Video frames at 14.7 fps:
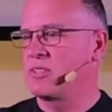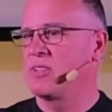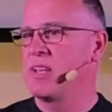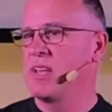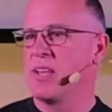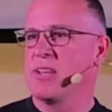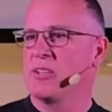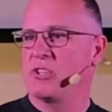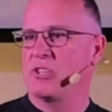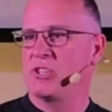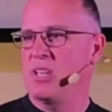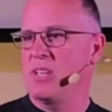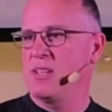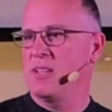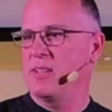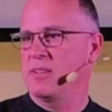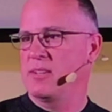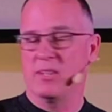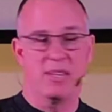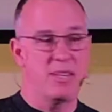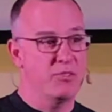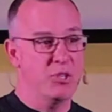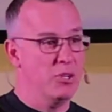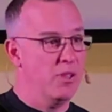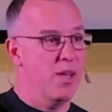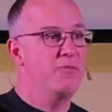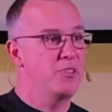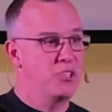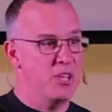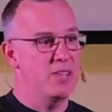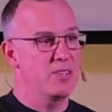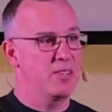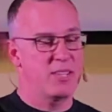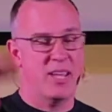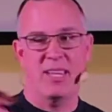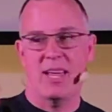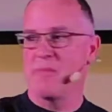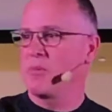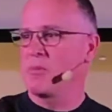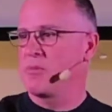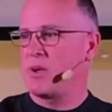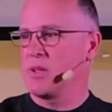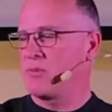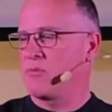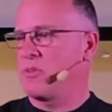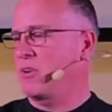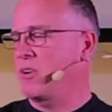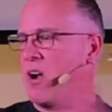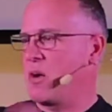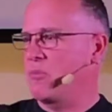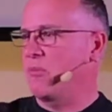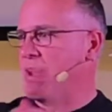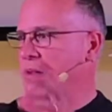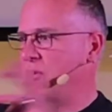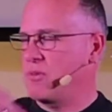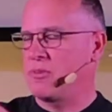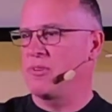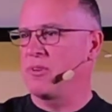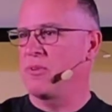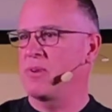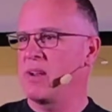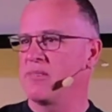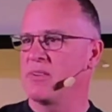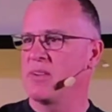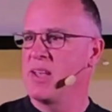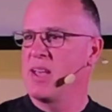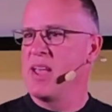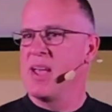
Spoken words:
And she gives her life to Jesus. I can't remember whether Car prayed with her or whatever.